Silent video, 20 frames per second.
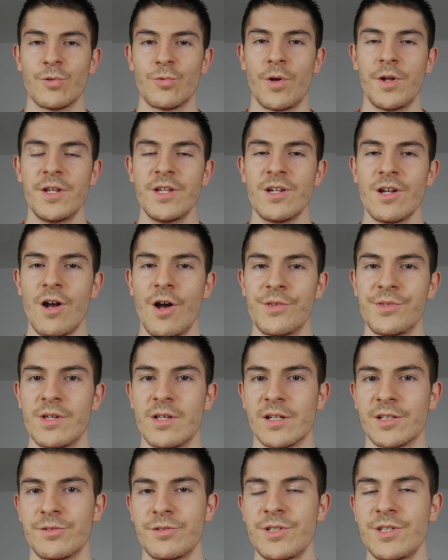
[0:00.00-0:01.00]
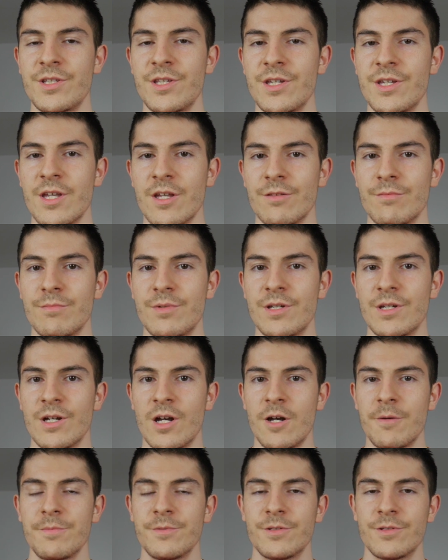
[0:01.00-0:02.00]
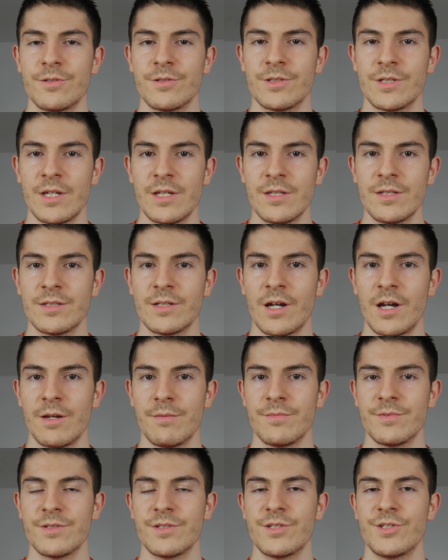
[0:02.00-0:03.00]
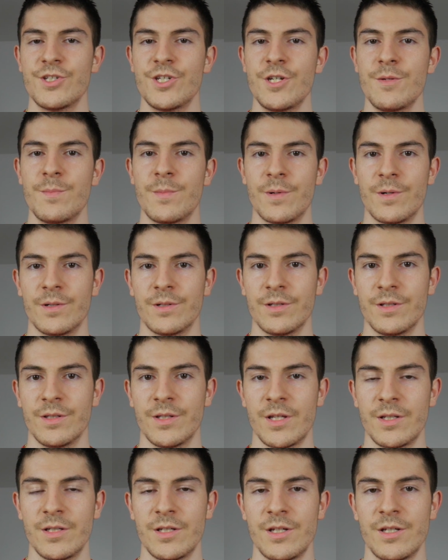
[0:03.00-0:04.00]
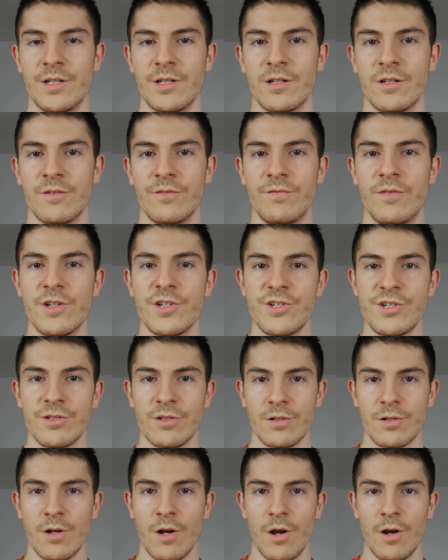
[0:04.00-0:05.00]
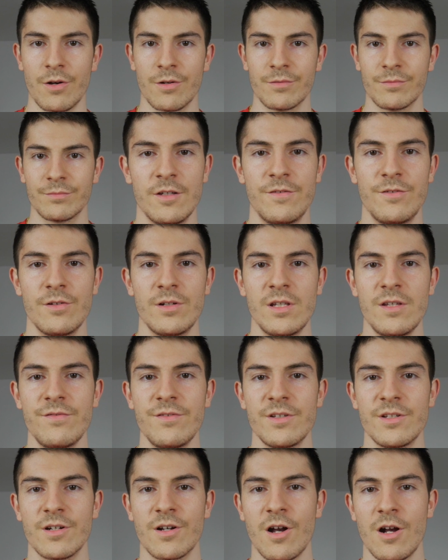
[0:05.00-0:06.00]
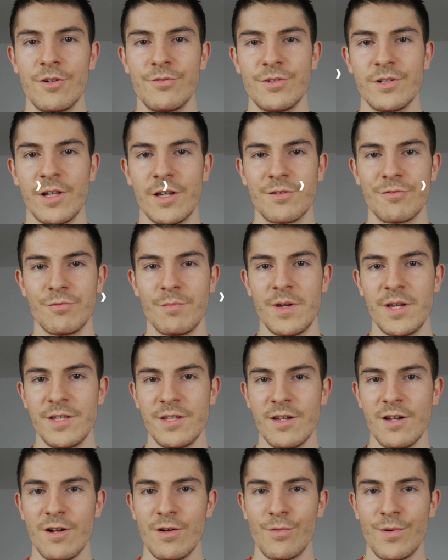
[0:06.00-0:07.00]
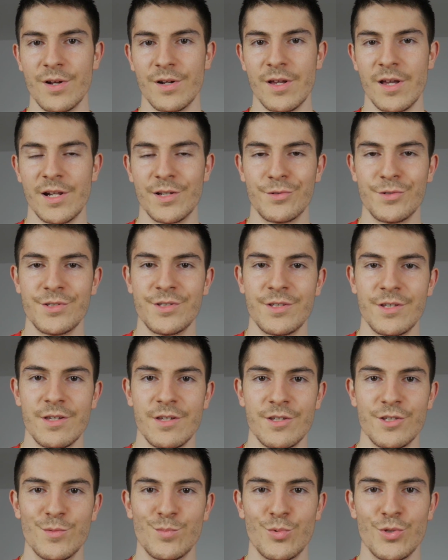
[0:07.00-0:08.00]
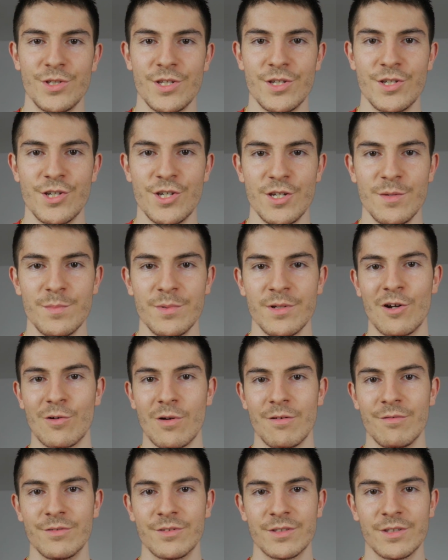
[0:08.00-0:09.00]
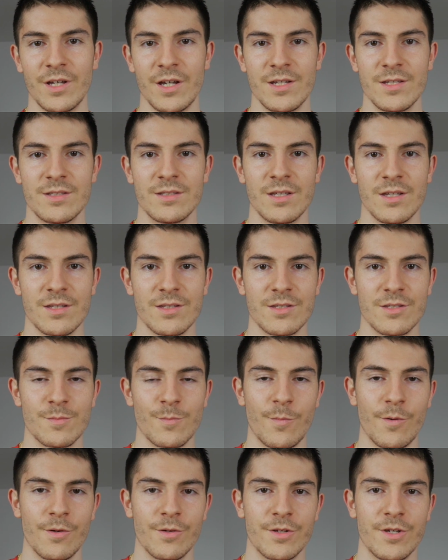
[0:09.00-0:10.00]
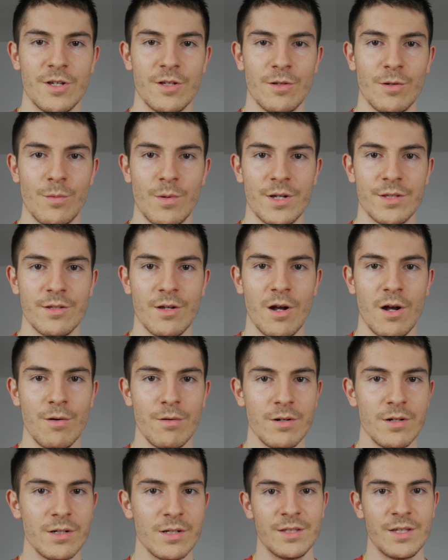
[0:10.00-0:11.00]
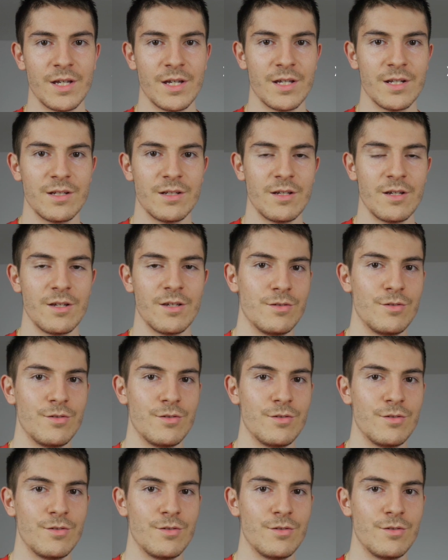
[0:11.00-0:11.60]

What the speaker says: So running on electricity can be up to 10 times cheaper than in a conventional car. If you live in a country like Romania, where electricity is pretty cheap, around 9 cents per kilowatt hour, then